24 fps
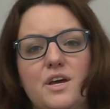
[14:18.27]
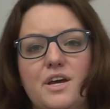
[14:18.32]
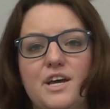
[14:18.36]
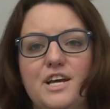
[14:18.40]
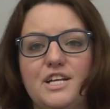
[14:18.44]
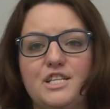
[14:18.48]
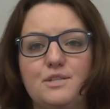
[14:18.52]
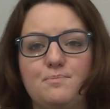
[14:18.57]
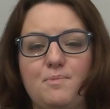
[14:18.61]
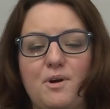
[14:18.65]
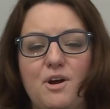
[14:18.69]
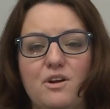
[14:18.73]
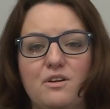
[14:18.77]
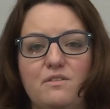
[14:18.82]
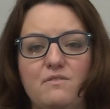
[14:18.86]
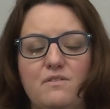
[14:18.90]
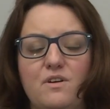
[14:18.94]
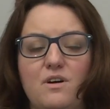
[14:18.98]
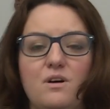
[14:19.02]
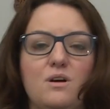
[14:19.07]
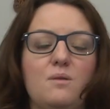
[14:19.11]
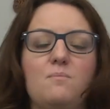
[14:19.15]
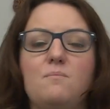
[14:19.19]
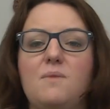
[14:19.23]
It's part of
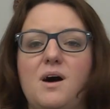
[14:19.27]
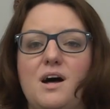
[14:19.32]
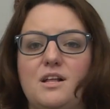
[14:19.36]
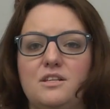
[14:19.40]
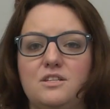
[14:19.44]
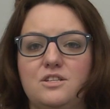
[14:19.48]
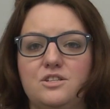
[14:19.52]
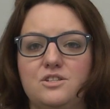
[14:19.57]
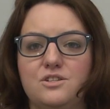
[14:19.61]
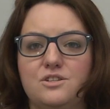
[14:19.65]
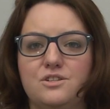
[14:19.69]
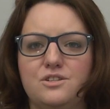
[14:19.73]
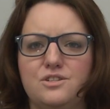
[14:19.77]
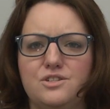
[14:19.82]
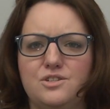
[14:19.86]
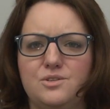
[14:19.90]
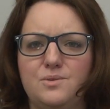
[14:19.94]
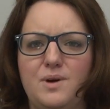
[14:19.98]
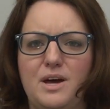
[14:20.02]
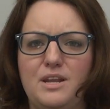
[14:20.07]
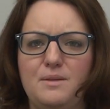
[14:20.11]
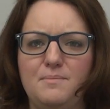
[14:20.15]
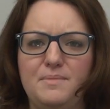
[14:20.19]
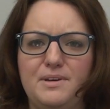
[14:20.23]
a Monster
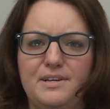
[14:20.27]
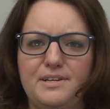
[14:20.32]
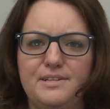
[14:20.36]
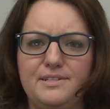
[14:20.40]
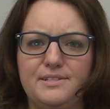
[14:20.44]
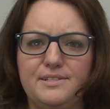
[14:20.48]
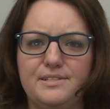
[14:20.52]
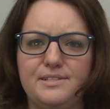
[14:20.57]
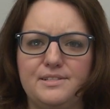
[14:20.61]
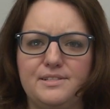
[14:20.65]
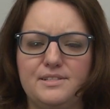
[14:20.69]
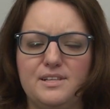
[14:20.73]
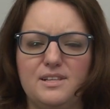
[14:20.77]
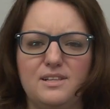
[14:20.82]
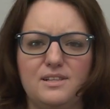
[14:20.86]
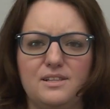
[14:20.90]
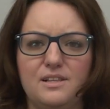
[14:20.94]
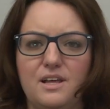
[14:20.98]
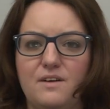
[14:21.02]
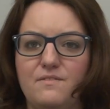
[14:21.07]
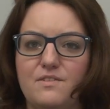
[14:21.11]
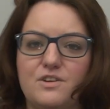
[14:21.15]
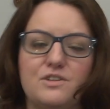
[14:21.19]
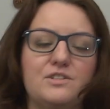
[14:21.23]
to Enemies
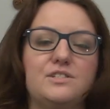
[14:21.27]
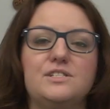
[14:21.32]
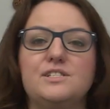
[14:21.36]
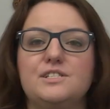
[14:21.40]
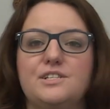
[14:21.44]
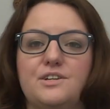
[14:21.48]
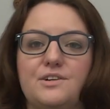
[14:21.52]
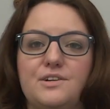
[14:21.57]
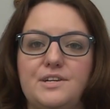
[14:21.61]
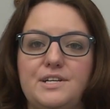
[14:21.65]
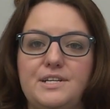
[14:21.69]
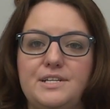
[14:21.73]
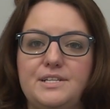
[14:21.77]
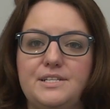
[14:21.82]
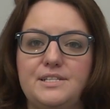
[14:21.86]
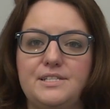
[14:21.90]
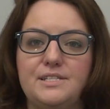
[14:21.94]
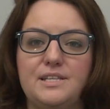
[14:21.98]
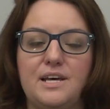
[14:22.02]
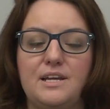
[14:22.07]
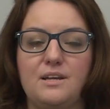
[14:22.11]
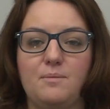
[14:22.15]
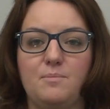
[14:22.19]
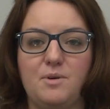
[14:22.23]
lovers
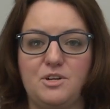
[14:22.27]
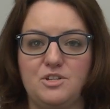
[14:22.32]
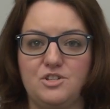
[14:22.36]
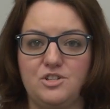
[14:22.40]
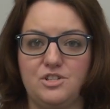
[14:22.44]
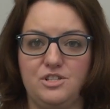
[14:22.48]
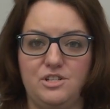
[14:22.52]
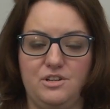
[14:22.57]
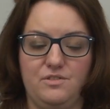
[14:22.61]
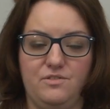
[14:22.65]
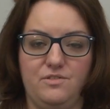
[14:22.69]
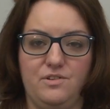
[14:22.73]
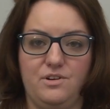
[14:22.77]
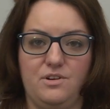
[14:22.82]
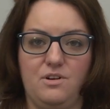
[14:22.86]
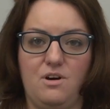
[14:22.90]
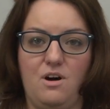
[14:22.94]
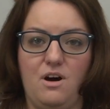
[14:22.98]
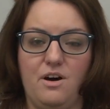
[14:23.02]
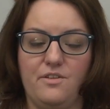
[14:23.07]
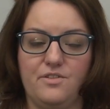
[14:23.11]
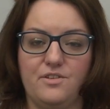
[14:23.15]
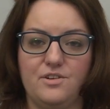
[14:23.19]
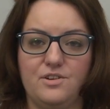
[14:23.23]
series that a bunch of different
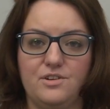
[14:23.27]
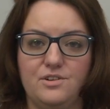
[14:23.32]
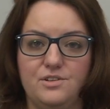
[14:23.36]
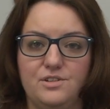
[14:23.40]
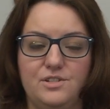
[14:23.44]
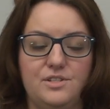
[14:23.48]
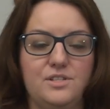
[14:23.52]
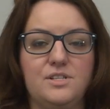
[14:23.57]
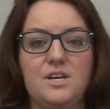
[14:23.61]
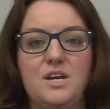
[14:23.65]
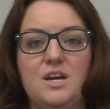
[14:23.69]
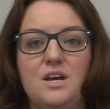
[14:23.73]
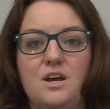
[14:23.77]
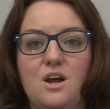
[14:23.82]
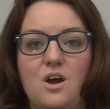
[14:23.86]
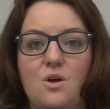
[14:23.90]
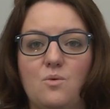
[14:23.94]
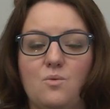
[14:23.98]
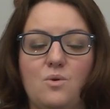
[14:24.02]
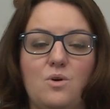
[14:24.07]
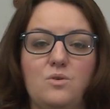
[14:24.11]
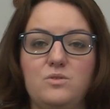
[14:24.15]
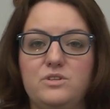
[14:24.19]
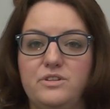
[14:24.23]
authors
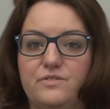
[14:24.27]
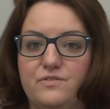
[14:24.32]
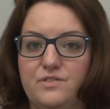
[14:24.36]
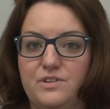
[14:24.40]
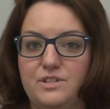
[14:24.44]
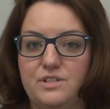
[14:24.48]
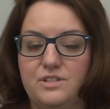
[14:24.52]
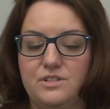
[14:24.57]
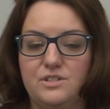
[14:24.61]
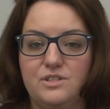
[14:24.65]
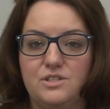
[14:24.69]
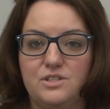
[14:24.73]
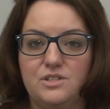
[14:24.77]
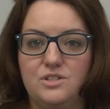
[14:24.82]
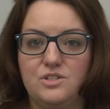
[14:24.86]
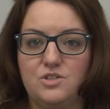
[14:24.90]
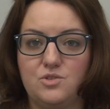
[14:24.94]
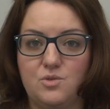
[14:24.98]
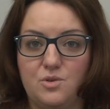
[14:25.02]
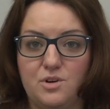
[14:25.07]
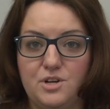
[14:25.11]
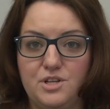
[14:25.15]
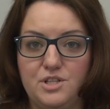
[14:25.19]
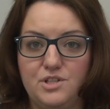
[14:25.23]
wrote different
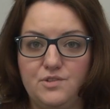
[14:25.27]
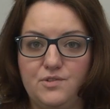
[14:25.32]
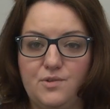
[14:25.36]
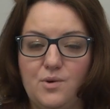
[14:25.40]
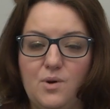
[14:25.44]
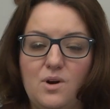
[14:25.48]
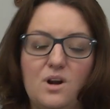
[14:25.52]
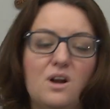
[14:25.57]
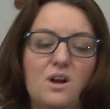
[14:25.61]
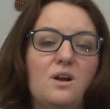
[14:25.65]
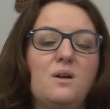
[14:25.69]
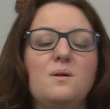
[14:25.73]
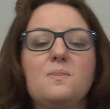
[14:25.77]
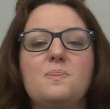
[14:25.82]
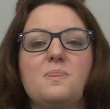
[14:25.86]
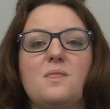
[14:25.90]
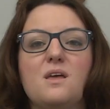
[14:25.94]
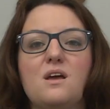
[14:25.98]
stories for,